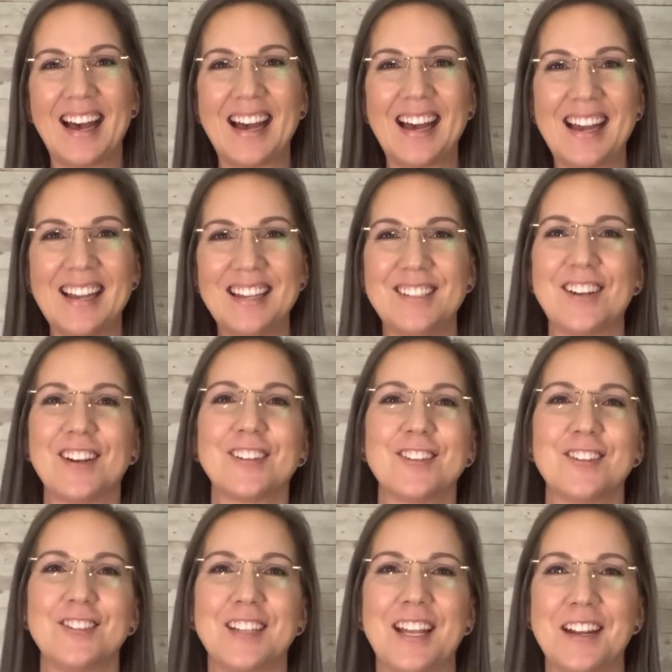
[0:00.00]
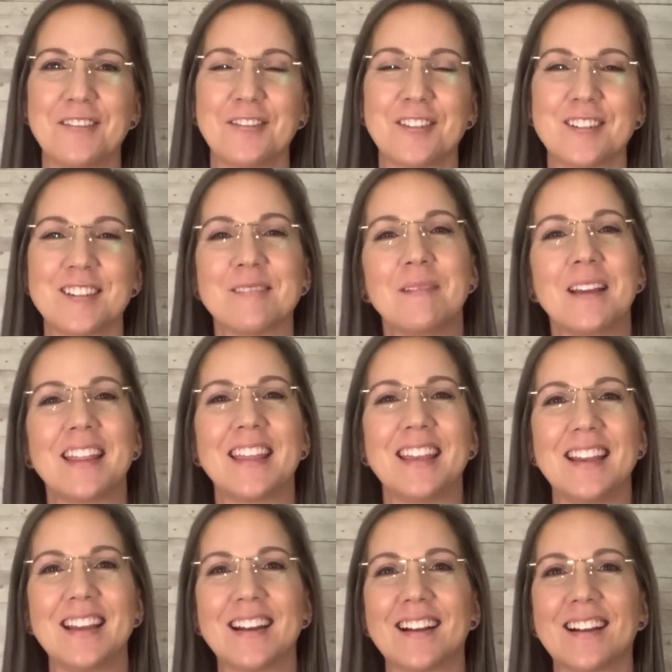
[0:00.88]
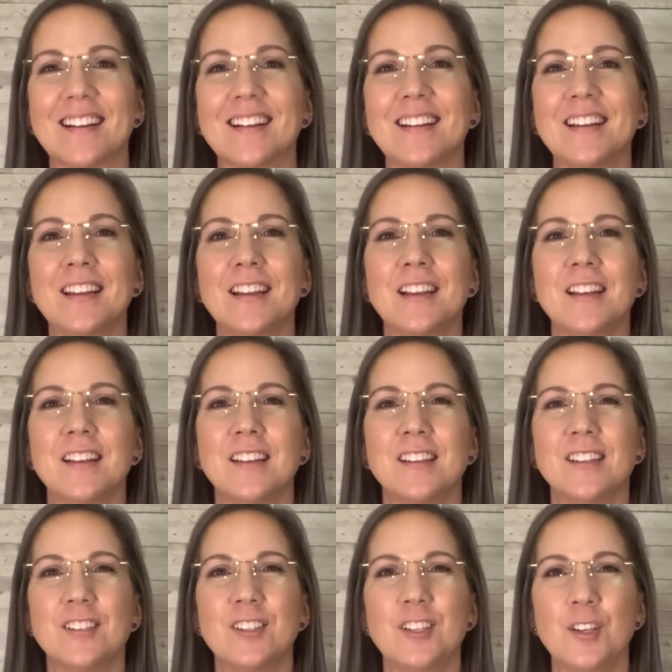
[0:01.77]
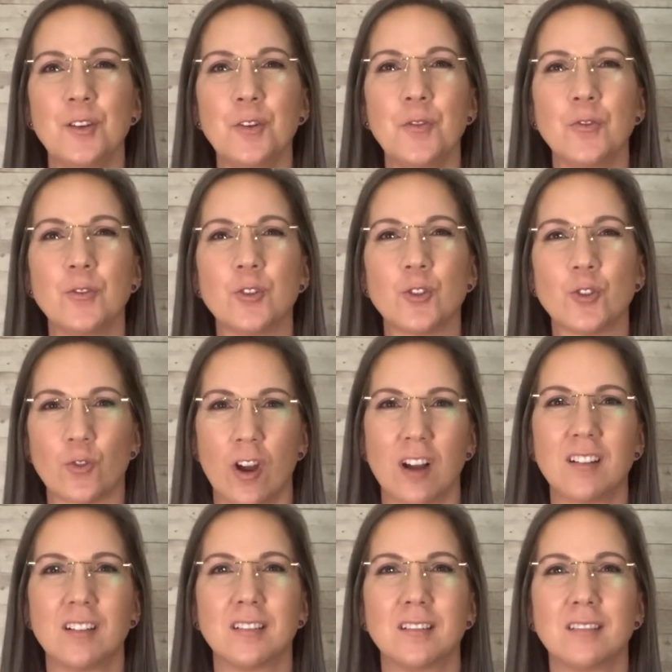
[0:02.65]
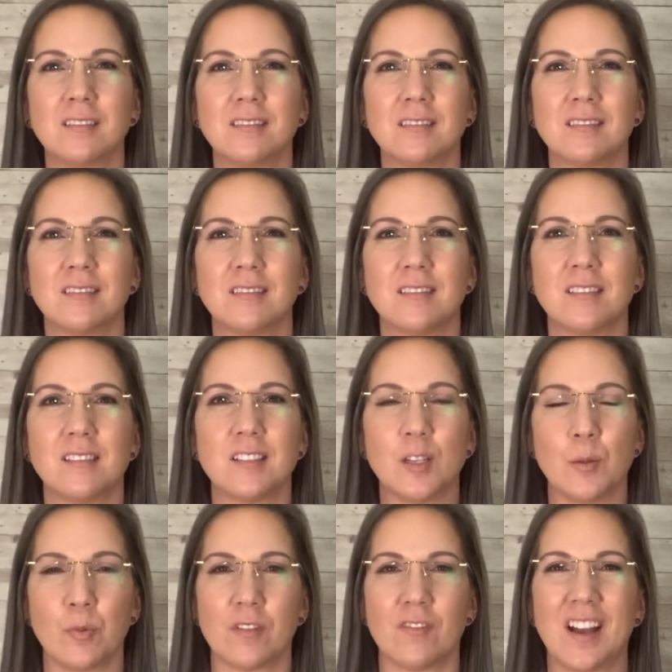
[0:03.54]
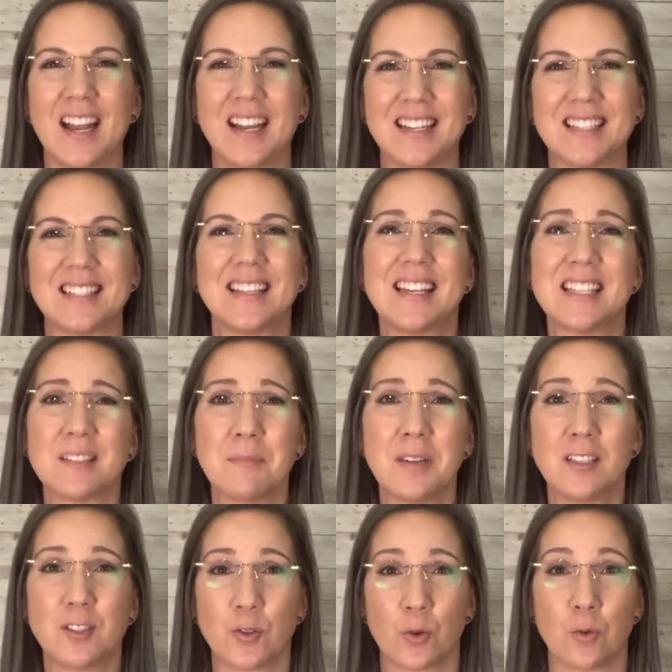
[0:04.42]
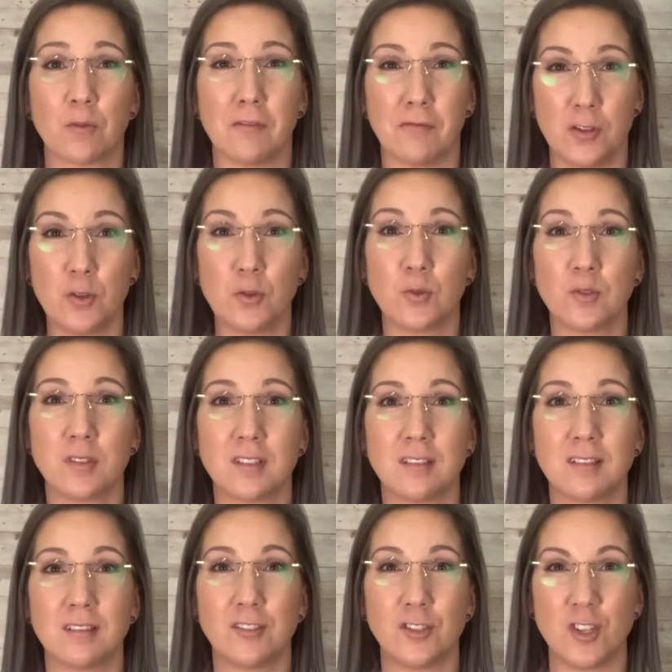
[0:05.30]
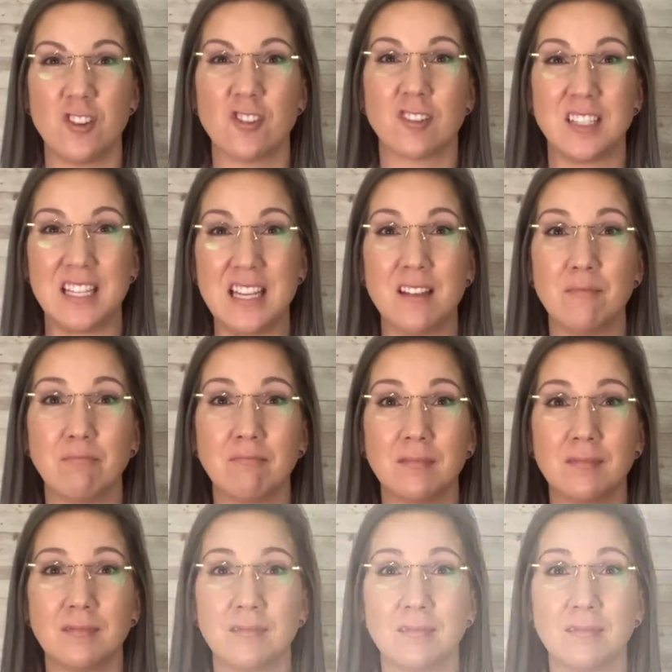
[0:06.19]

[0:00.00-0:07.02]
Hi, Dr. Jennifer Smith here. Do you struggle to provide assessments or reviews to your team?